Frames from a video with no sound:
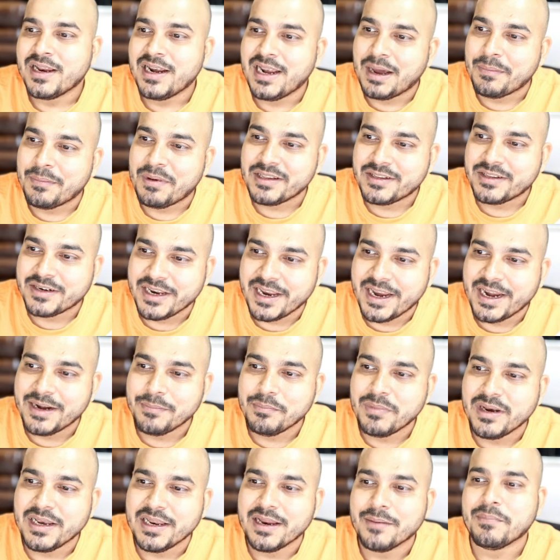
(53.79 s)
Llama 3,
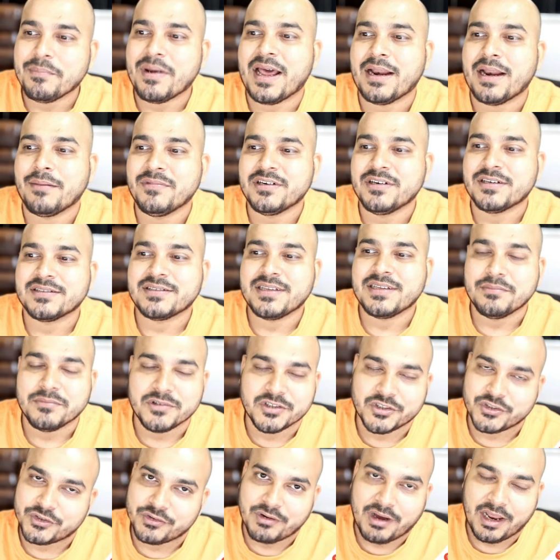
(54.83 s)
8 billion parameters and
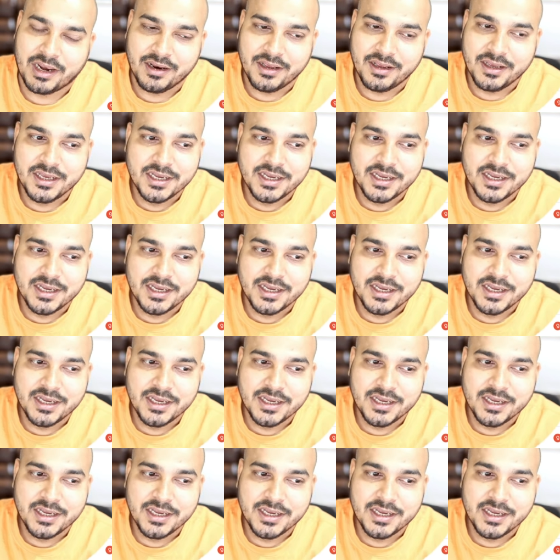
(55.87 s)
Mistral.